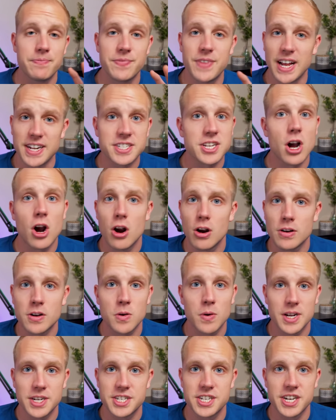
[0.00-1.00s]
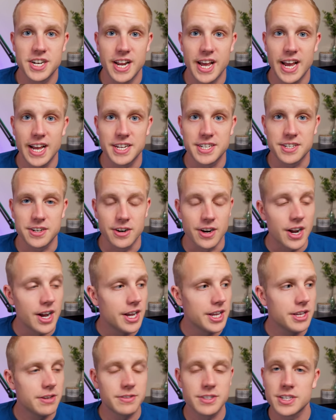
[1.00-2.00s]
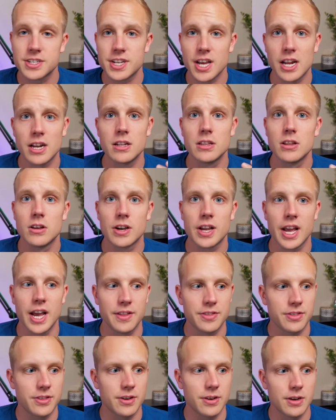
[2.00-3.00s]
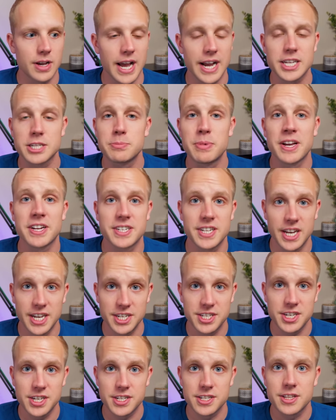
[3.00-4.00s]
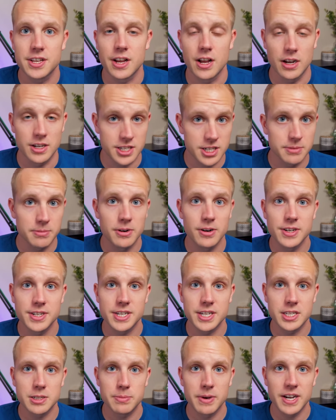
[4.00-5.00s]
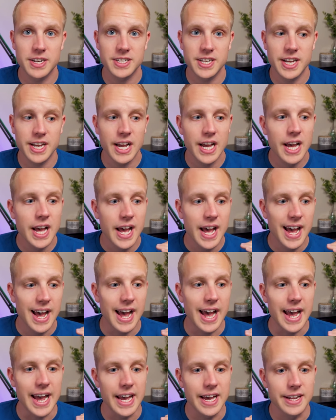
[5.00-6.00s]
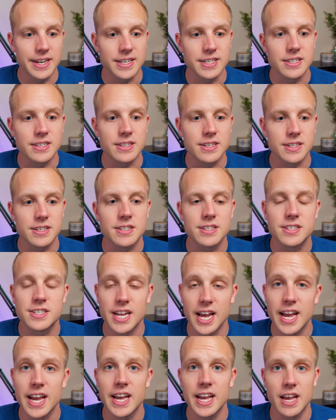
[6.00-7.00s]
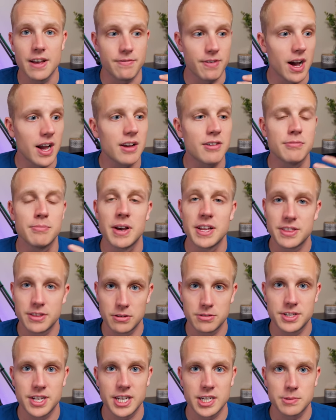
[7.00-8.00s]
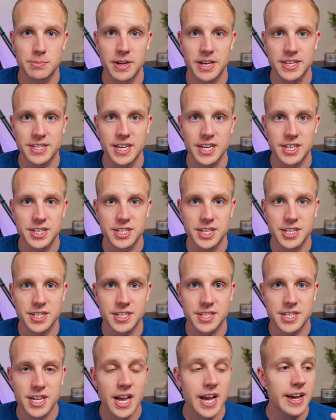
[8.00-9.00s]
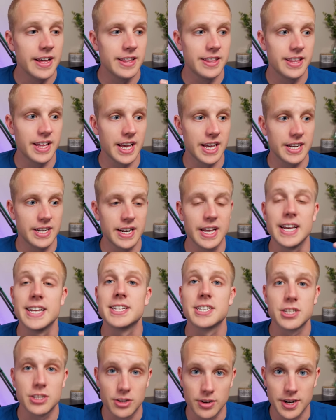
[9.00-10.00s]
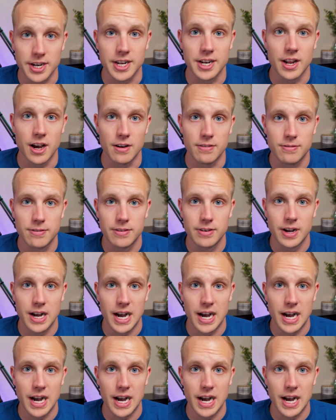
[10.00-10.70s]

That's a hard question to answer. You've just got to look at the expectations the customer is expecting and say, if I have met those expectations, then it's good enough.